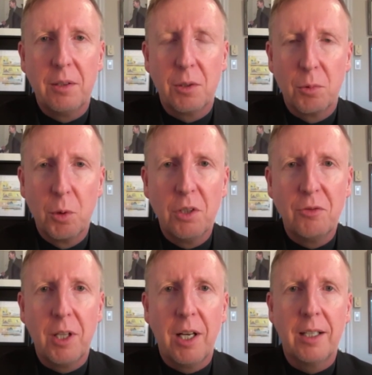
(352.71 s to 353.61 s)
the rule of
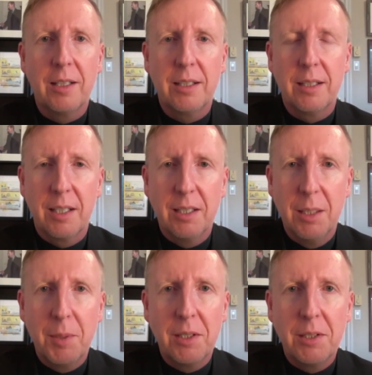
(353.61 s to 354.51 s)
law, a
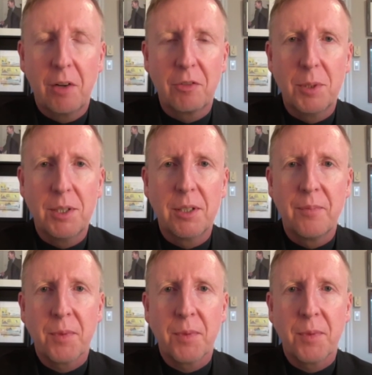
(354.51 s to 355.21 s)
limited government,